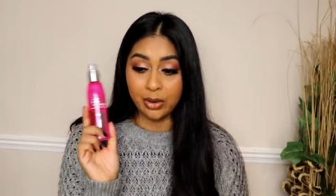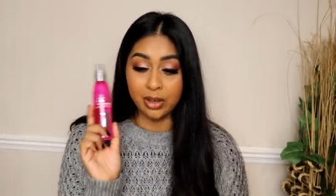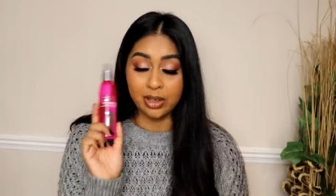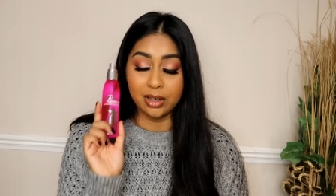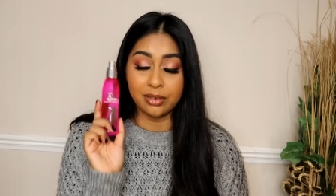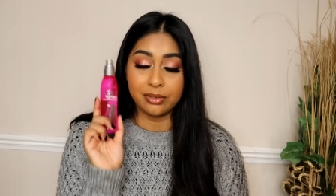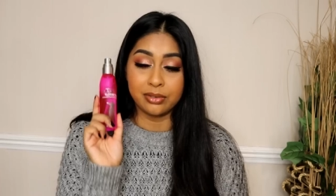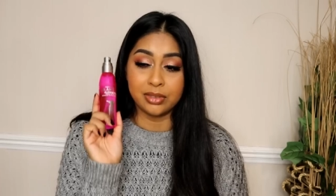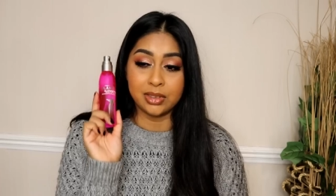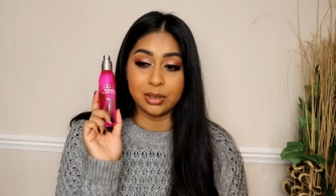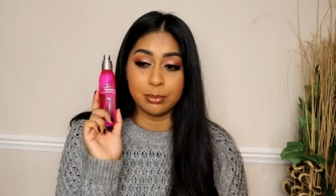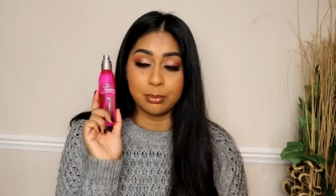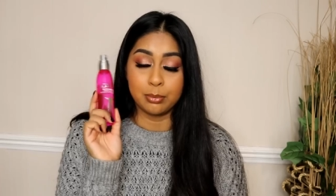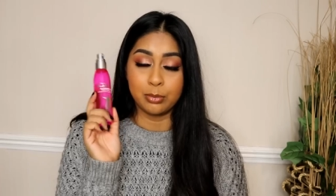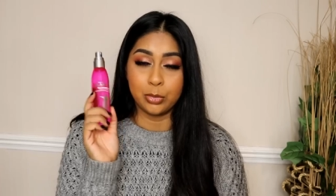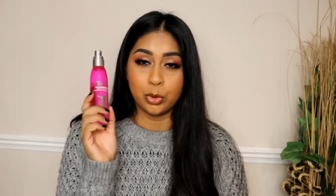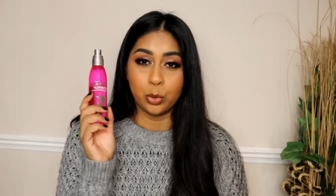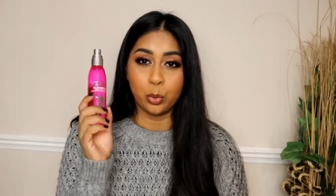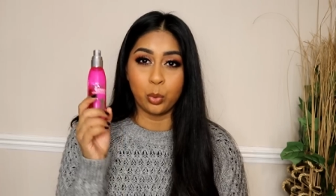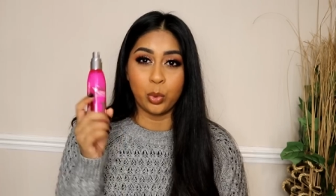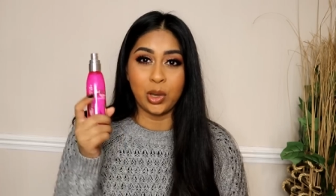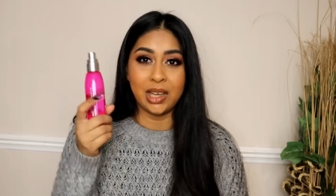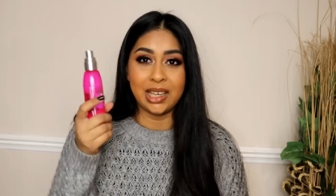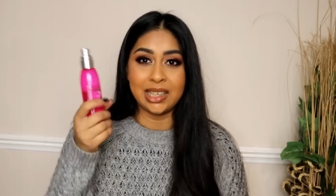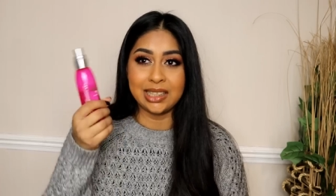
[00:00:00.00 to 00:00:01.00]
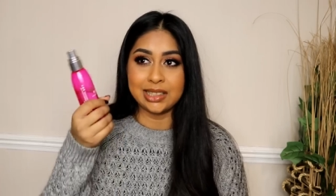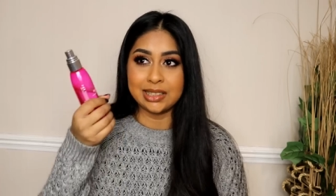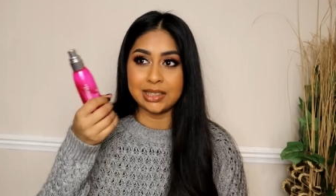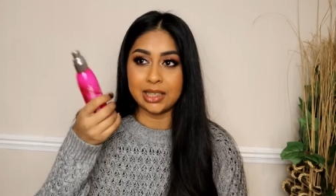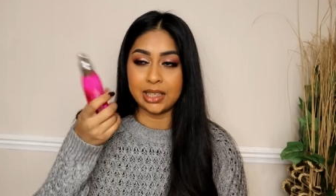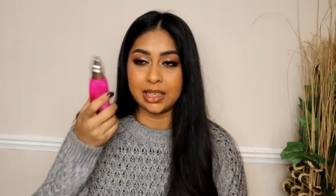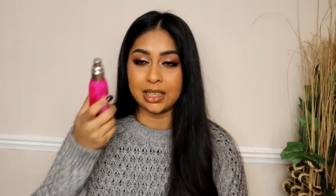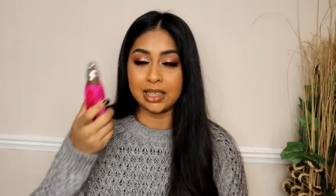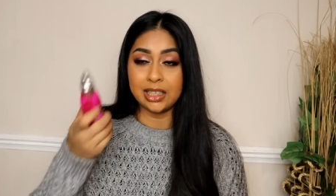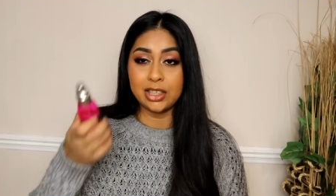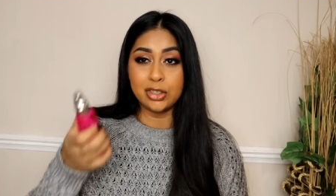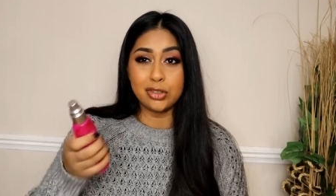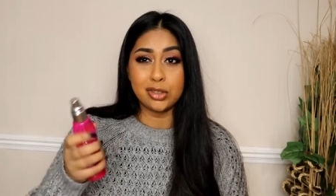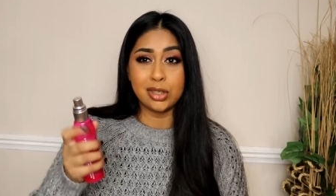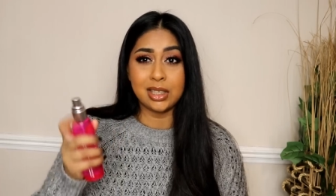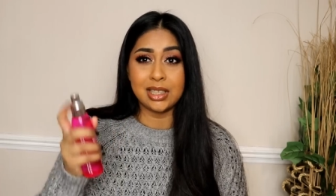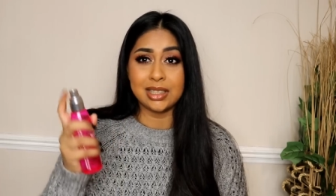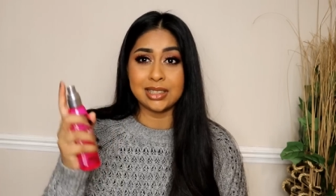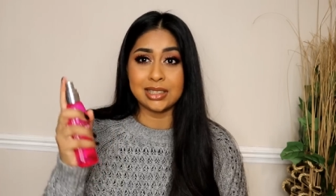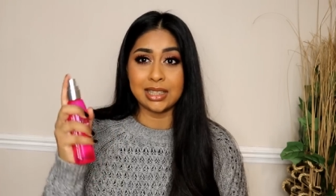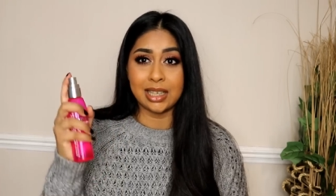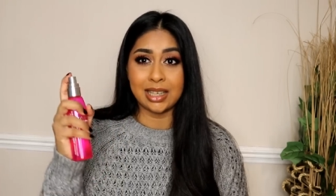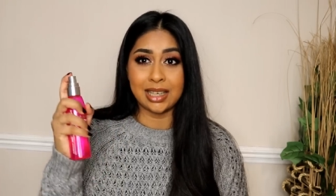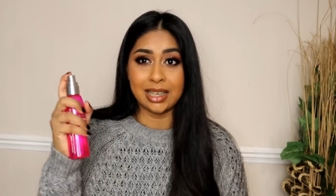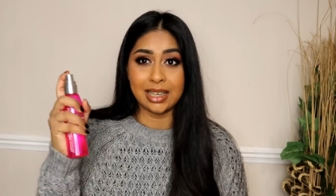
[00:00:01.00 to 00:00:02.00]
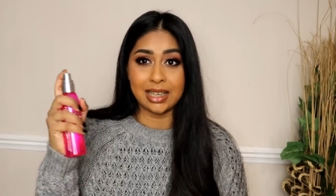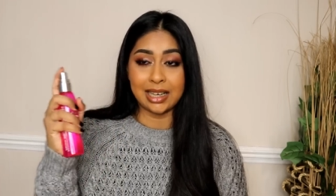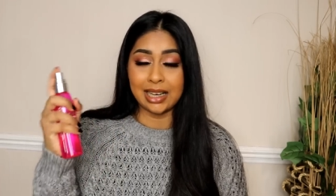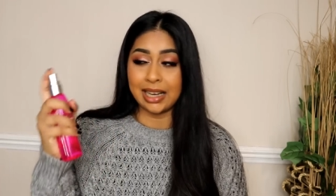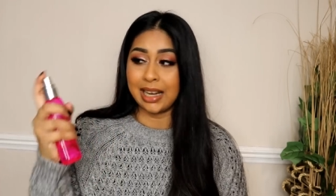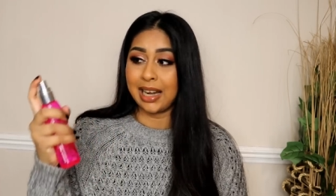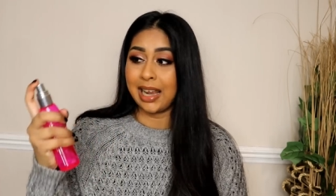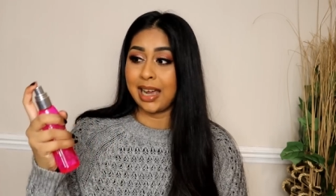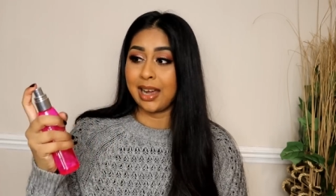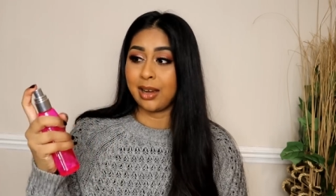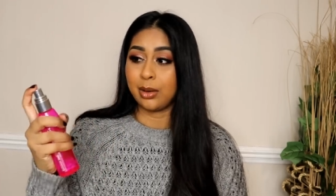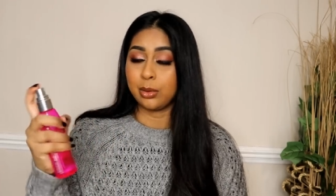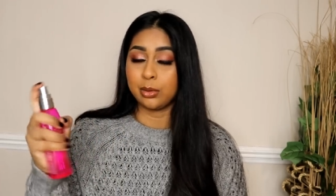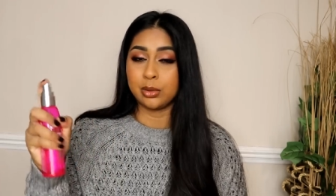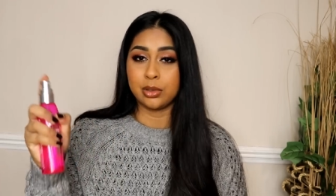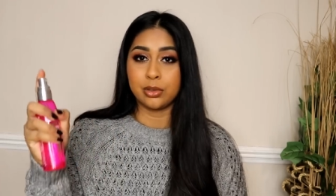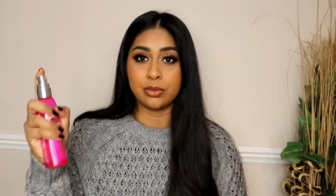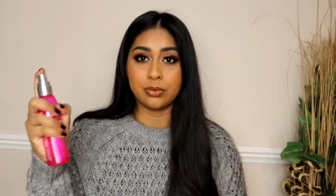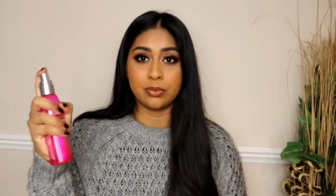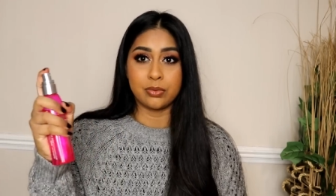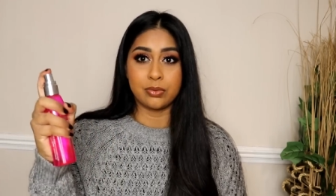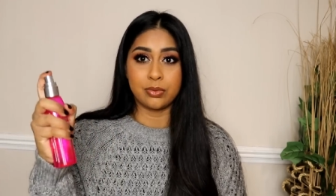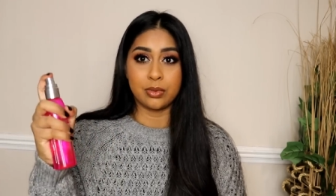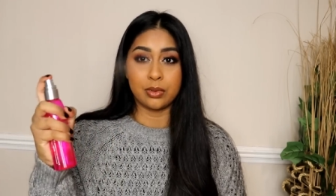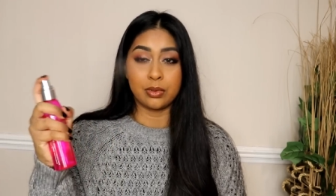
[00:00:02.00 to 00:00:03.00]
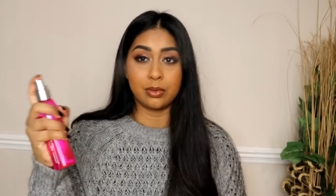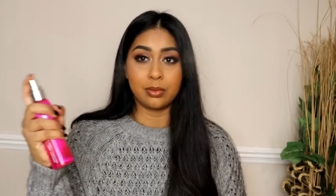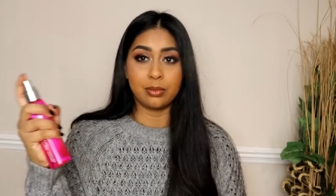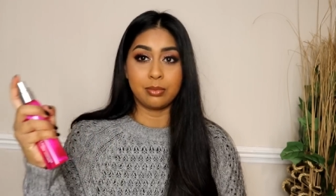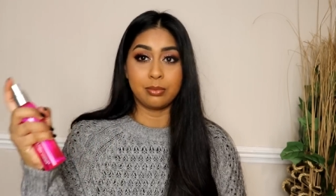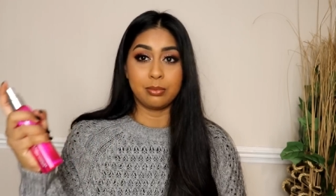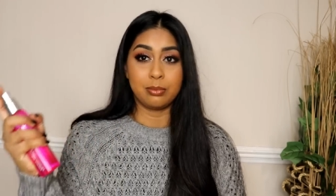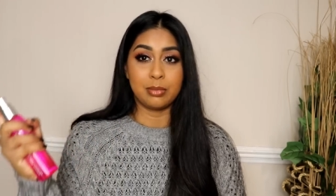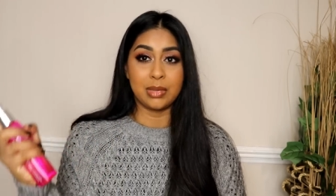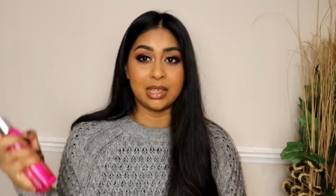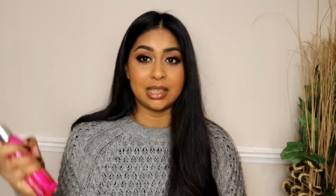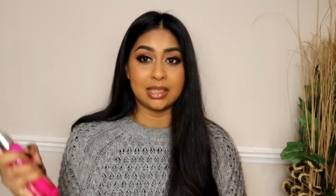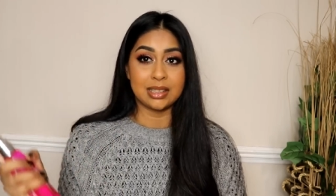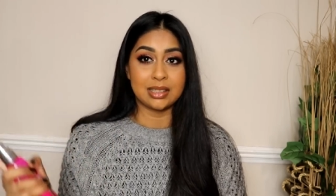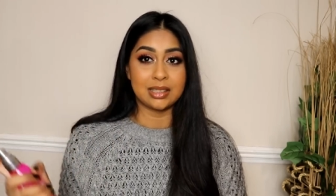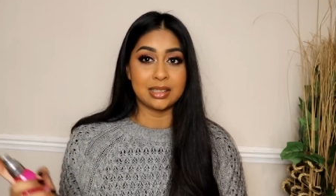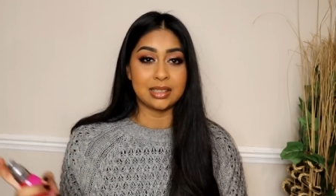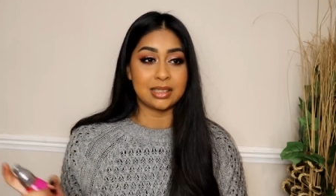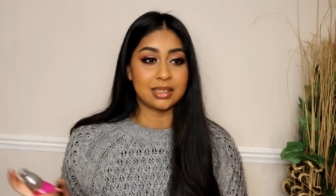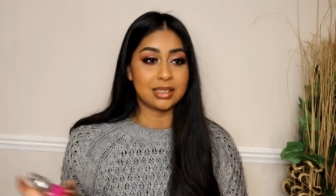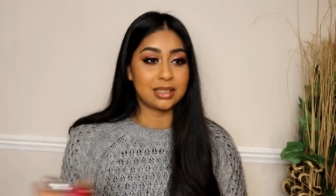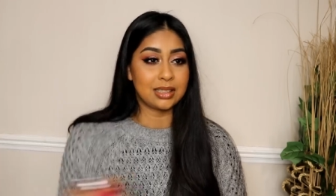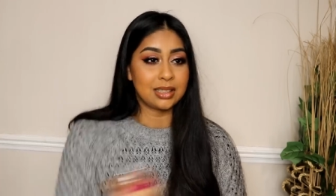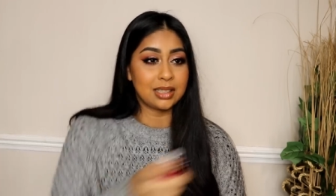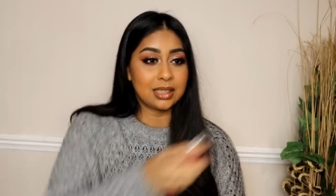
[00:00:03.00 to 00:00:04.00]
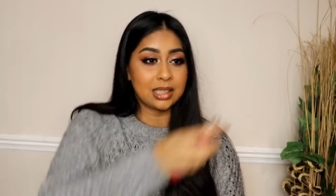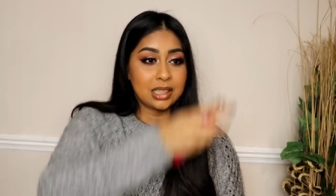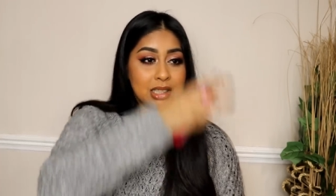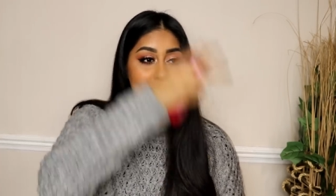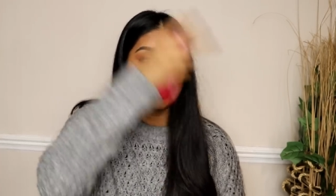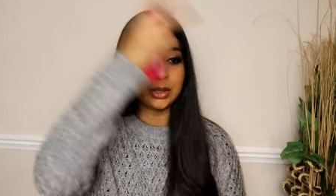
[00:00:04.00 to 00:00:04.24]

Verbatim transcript: I love the, the way it's like literally it's like a cloud of mist